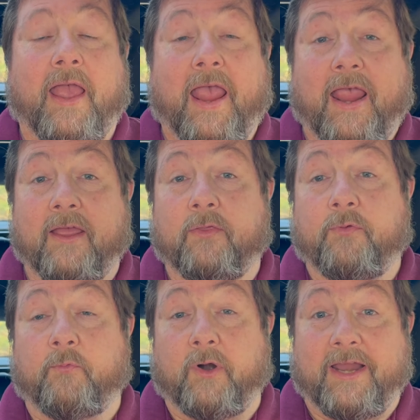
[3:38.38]
And
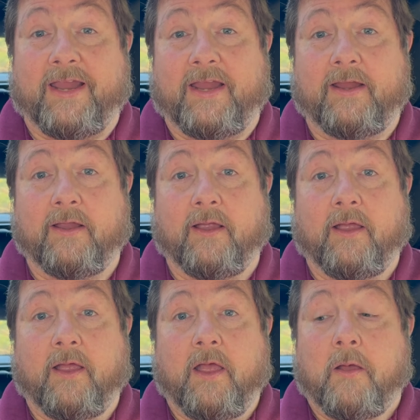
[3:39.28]
three,
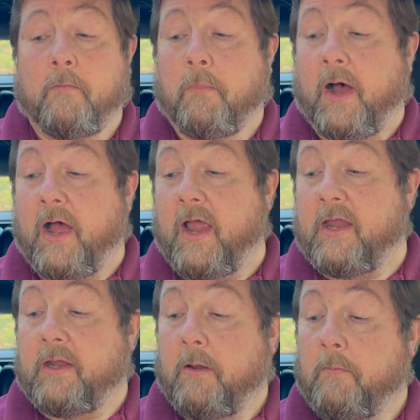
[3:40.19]

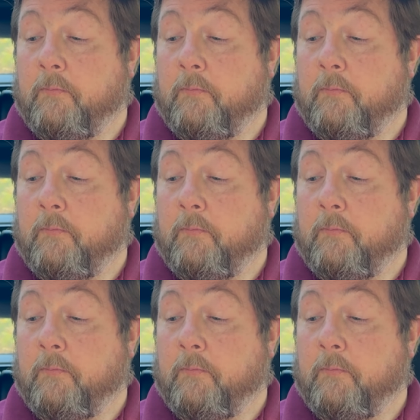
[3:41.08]
my